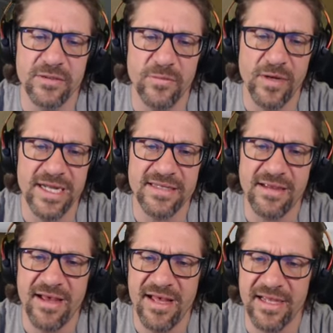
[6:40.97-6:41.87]
the right
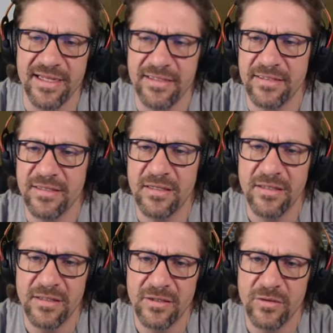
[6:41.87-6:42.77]
eye,
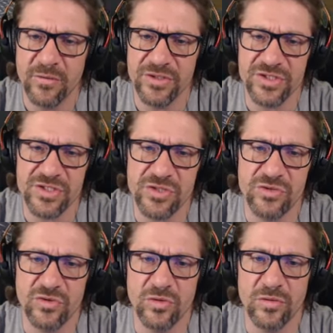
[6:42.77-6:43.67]
which is
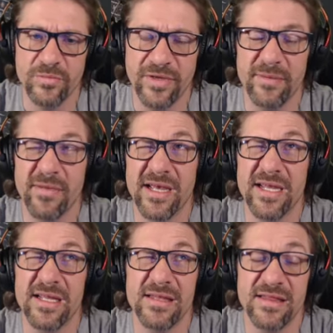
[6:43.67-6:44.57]
controlled by
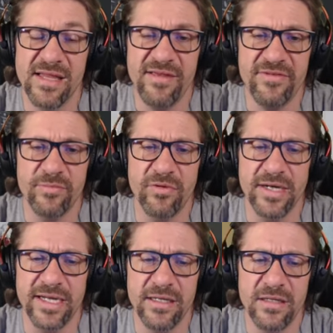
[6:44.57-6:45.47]
my left
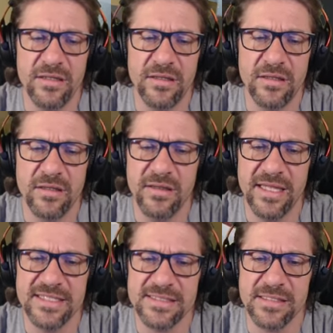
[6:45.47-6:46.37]
brain,
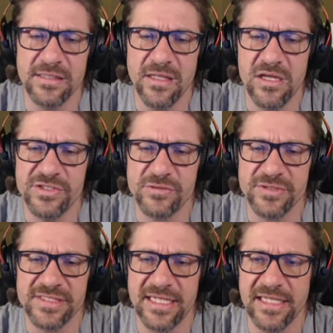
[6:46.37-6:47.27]
that's the logical
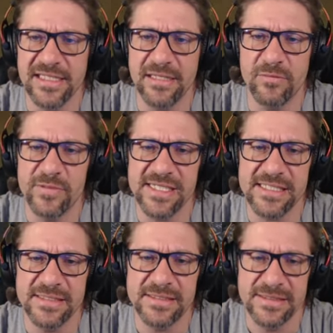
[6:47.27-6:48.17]
side that
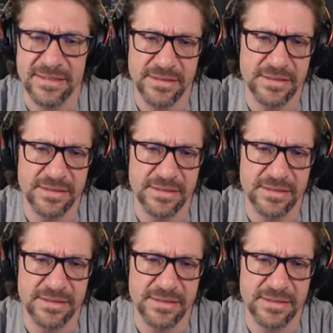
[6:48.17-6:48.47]
reads.